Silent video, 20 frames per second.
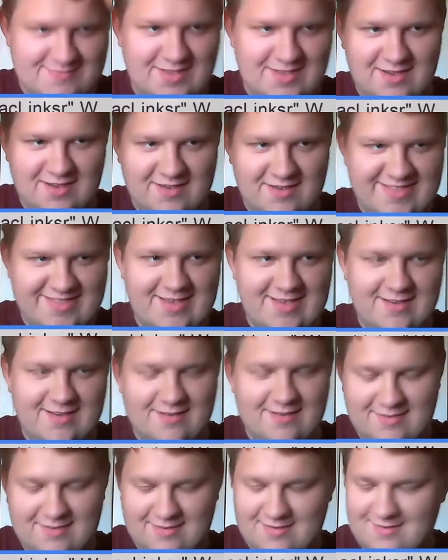All
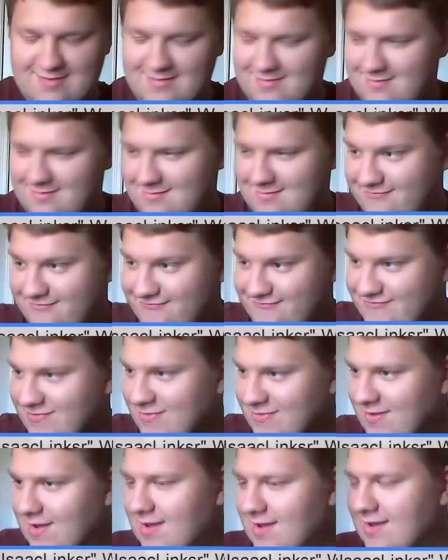this,
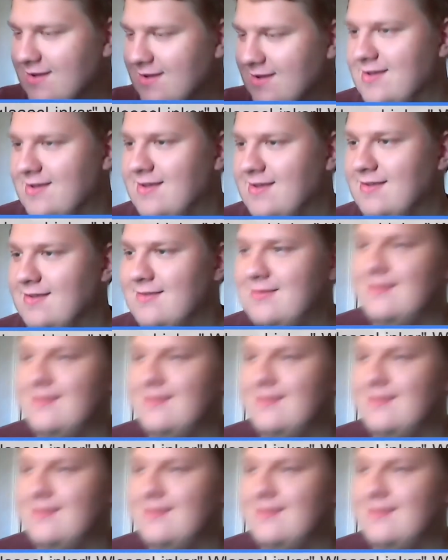fine, I guess.